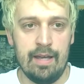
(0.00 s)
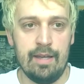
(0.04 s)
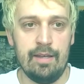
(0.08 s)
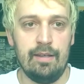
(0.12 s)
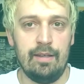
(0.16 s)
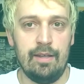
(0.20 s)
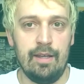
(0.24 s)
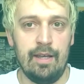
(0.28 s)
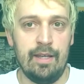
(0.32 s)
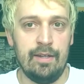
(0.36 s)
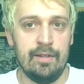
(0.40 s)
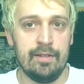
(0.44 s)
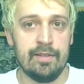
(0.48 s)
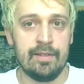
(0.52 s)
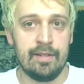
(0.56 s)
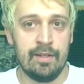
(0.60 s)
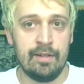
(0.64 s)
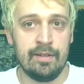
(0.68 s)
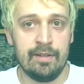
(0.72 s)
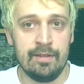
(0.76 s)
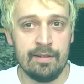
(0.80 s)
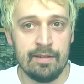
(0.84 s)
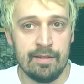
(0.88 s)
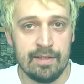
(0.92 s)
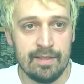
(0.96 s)
in a
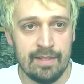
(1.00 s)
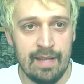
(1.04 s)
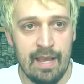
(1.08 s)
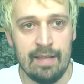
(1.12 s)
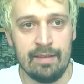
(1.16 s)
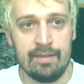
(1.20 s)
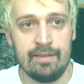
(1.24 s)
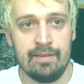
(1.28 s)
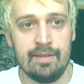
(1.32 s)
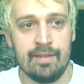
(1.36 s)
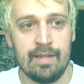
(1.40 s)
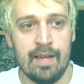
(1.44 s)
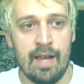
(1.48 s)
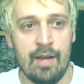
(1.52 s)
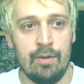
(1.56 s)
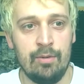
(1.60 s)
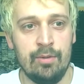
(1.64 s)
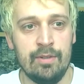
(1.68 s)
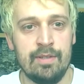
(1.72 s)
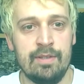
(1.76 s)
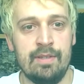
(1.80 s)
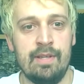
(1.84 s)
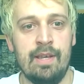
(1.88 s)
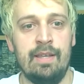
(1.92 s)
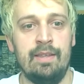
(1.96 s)
certain sense, I would
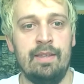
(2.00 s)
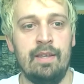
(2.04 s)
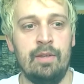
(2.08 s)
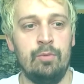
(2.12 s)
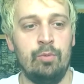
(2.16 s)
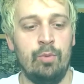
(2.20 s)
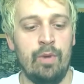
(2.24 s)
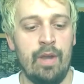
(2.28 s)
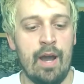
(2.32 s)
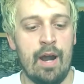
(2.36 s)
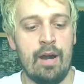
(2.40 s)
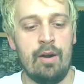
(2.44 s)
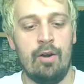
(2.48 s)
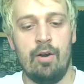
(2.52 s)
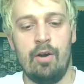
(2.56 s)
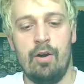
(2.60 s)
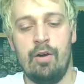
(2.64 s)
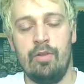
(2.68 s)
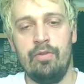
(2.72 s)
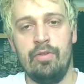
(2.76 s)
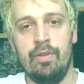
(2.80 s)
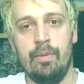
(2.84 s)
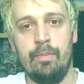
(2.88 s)
say that we are in the